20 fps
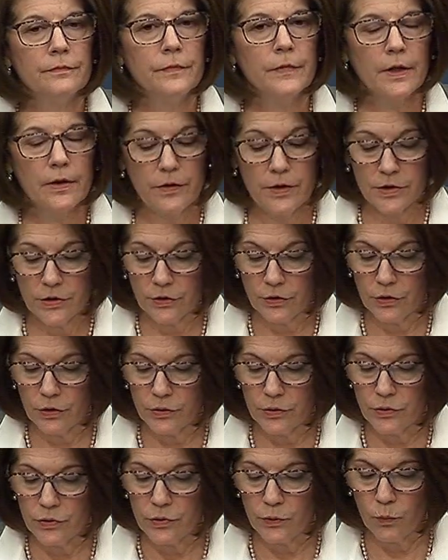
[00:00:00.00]
This
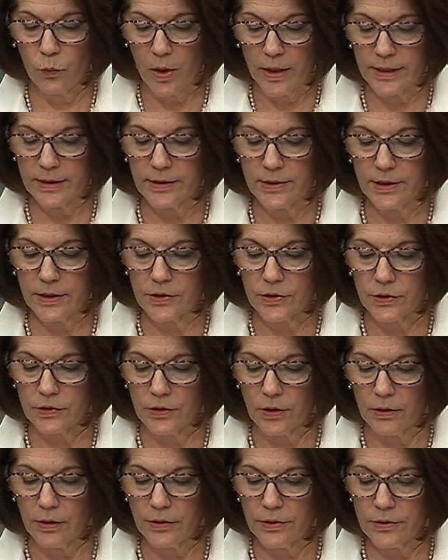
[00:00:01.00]
includes 1 in 6
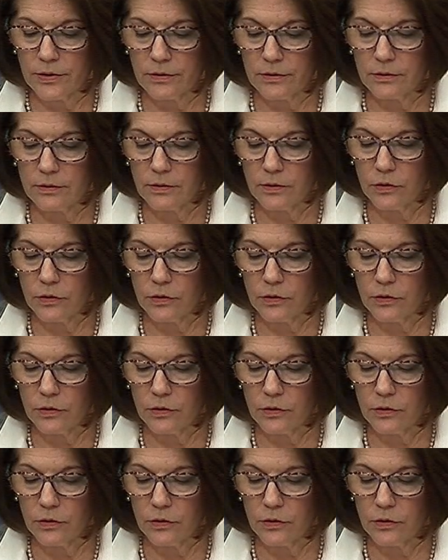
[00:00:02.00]
adults,